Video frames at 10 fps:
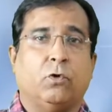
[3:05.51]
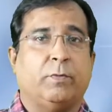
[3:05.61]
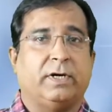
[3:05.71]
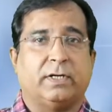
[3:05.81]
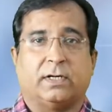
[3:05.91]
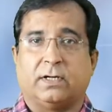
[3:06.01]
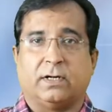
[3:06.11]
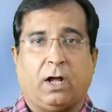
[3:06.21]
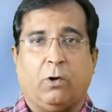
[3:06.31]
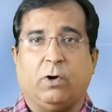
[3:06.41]
no
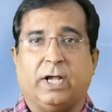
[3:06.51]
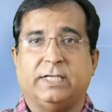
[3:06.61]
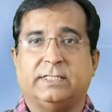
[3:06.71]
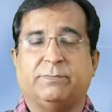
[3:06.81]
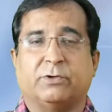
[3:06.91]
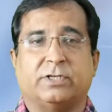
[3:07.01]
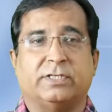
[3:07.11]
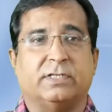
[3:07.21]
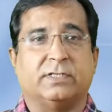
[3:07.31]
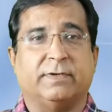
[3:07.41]
matter how high is the
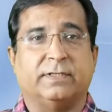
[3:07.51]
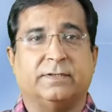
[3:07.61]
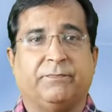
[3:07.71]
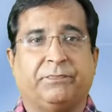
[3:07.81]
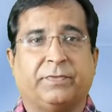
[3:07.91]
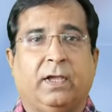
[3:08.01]
process disturbance.